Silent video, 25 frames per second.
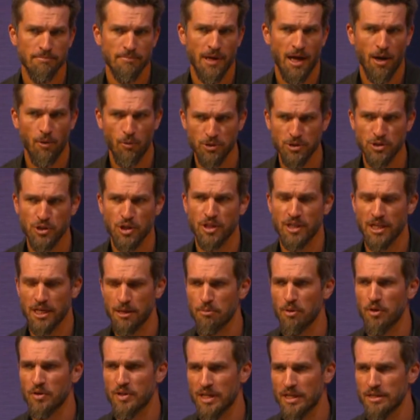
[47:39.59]
I want you to think
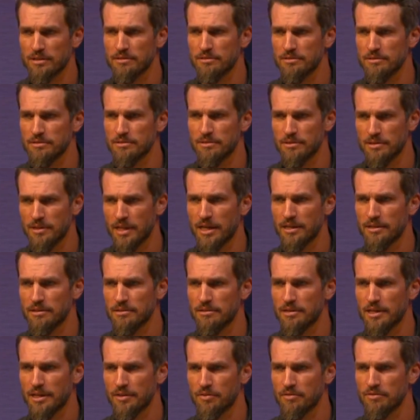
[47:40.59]
about that
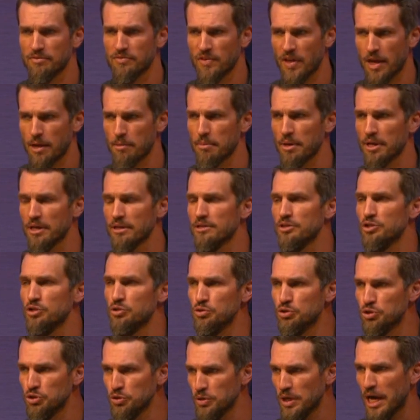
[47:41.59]
statement.
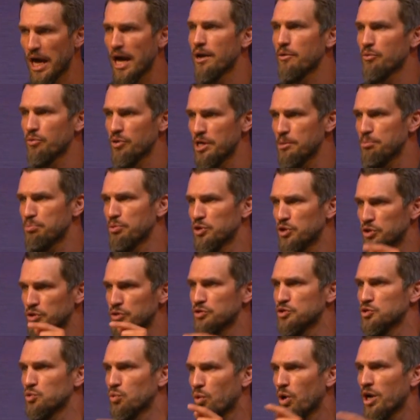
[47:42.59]
You do not
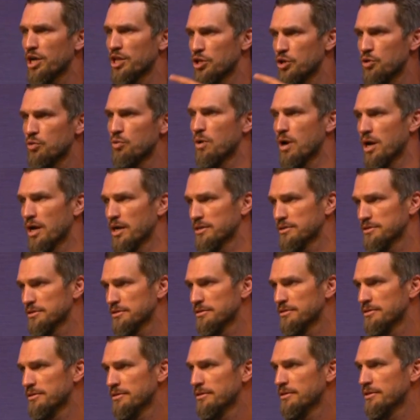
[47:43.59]
reproduce what you want.
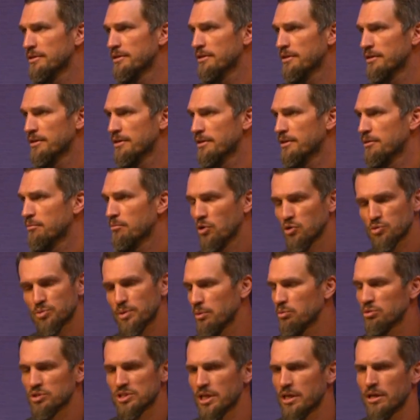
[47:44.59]
Most
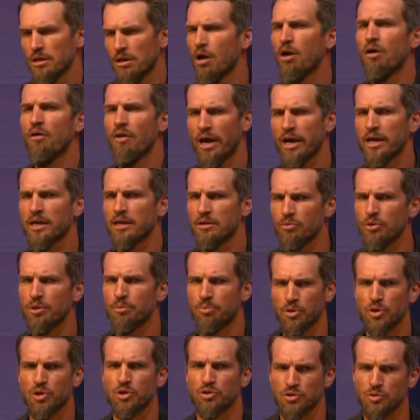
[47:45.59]
people say, no, I can
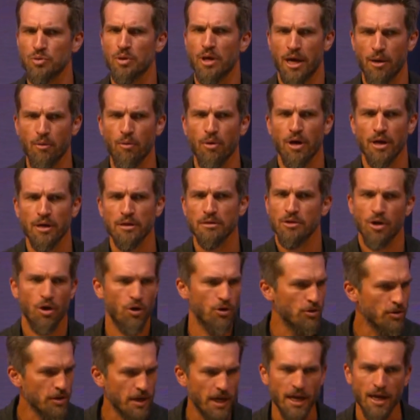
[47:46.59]
reproduce what I want. No,
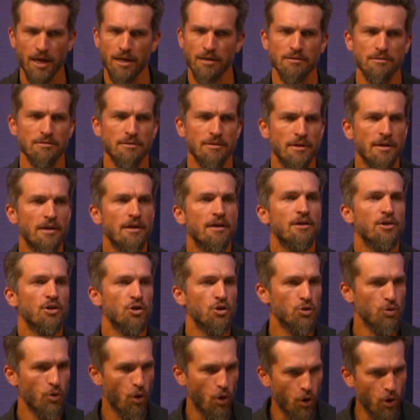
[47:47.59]
you can't.
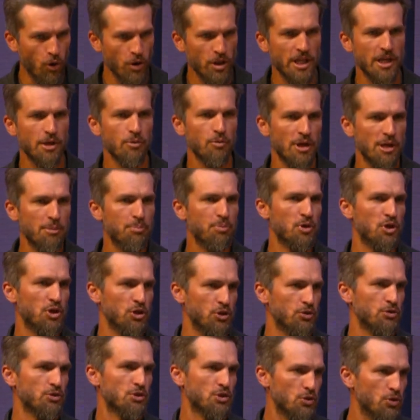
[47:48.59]
You only
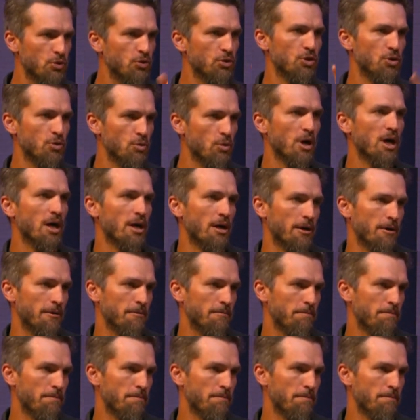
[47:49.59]
reproduce who you are.